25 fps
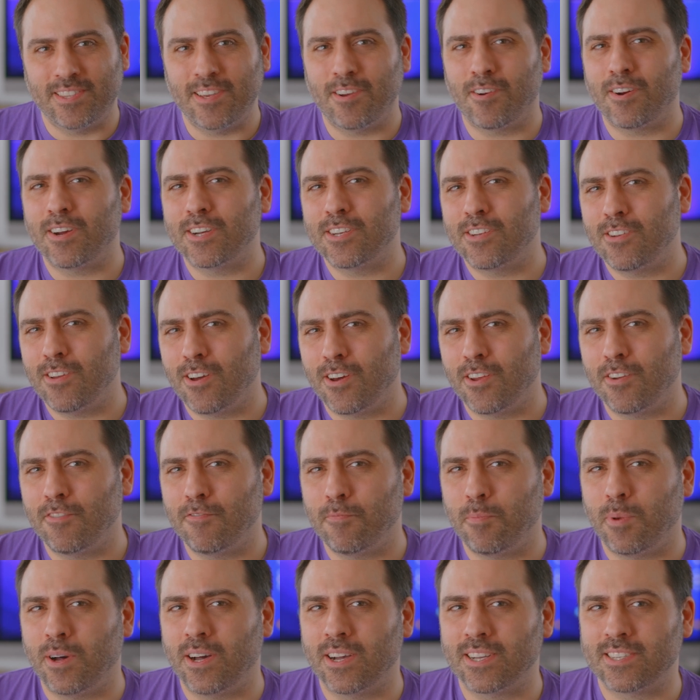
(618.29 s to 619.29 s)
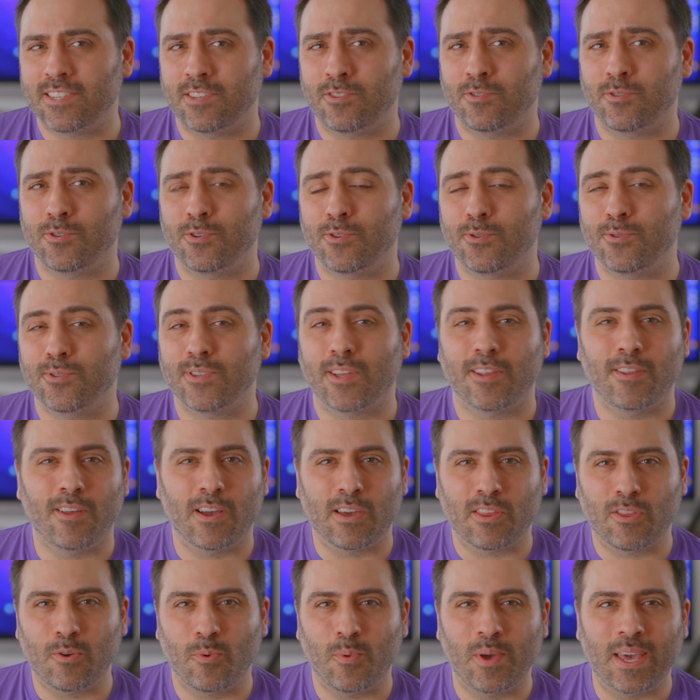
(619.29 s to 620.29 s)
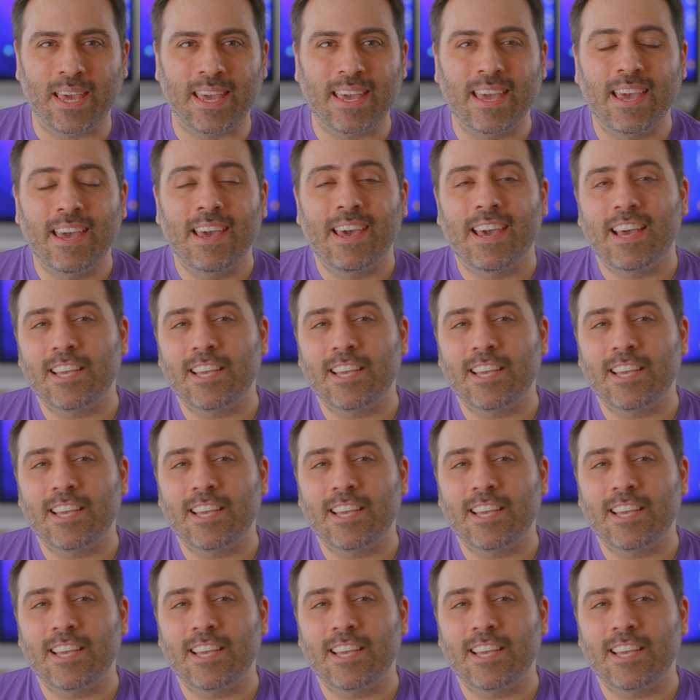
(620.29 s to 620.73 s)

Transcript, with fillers: There are a ton of bugs introduced along the way,